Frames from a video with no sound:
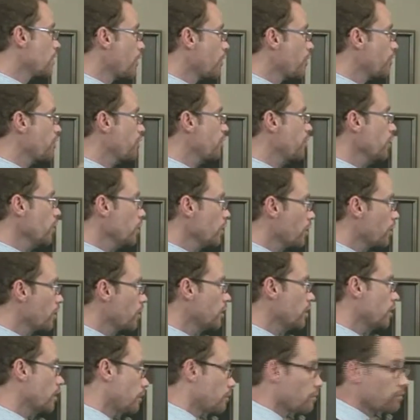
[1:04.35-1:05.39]
The
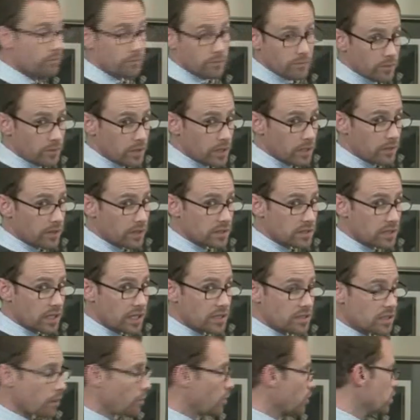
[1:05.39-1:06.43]
third, in this
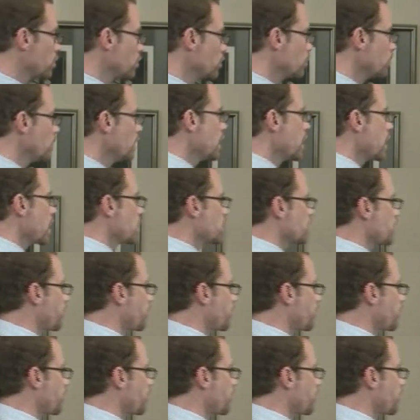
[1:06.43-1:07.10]
case number 2,